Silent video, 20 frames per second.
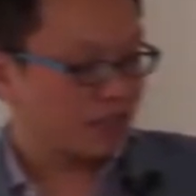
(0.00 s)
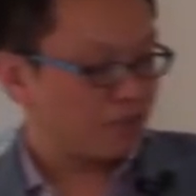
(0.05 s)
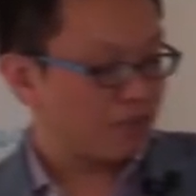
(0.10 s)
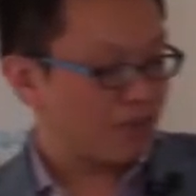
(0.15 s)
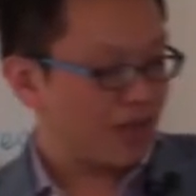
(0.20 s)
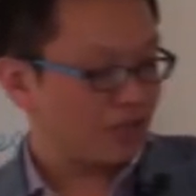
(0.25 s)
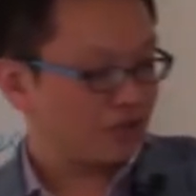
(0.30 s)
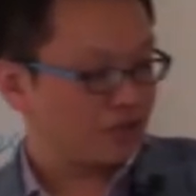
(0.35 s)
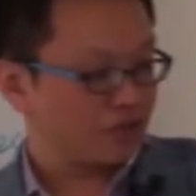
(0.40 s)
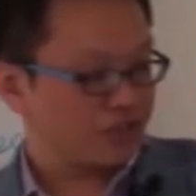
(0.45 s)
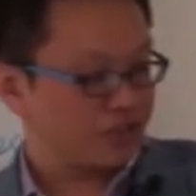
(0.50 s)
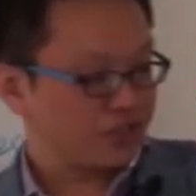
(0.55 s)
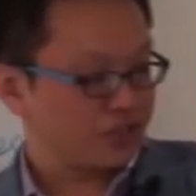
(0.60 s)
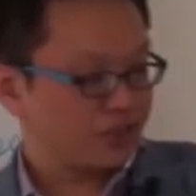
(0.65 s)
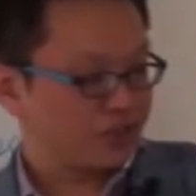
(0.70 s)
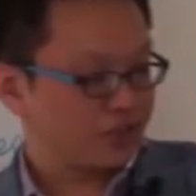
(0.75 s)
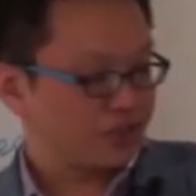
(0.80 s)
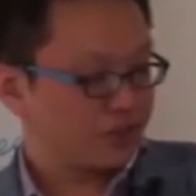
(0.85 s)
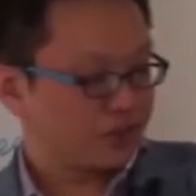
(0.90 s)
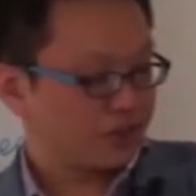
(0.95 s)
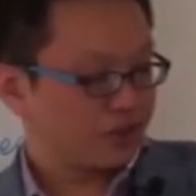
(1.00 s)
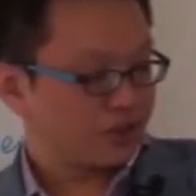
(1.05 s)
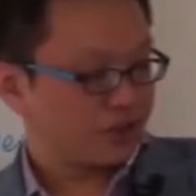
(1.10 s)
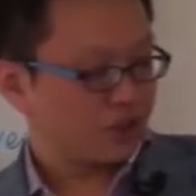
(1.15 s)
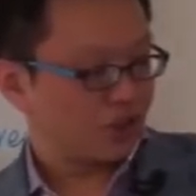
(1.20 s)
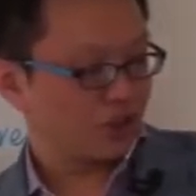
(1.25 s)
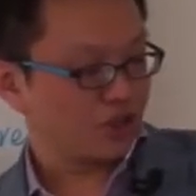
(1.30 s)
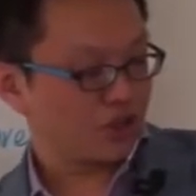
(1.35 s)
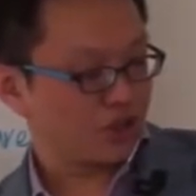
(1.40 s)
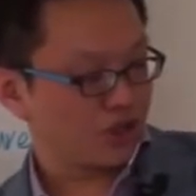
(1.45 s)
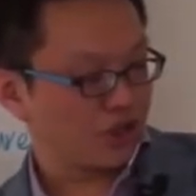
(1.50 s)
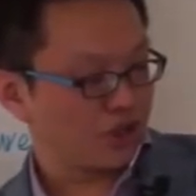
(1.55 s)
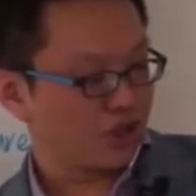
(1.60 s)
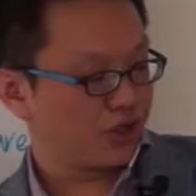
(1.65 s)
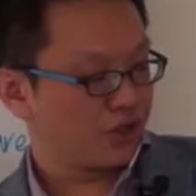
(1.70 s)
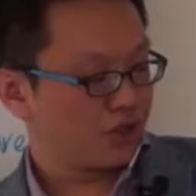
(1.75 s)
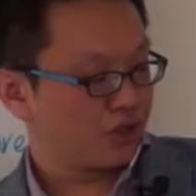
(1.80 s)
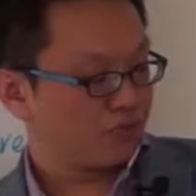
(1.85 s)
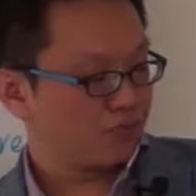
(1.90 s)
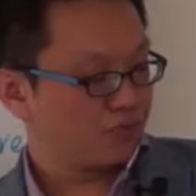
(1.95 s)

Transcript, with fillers: magic occur